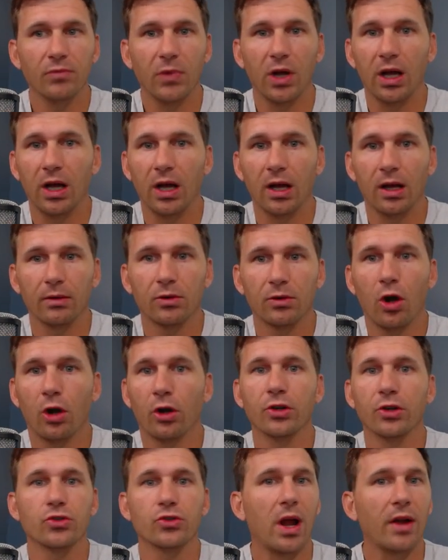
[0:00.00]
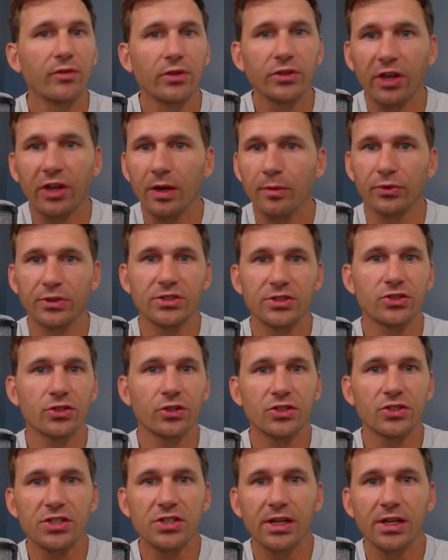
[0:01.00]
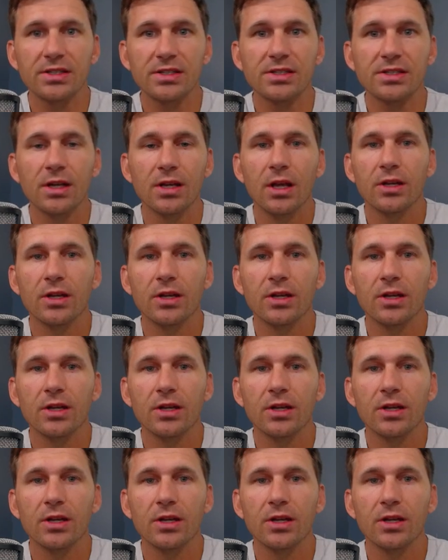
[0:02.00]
car and driver type research sites.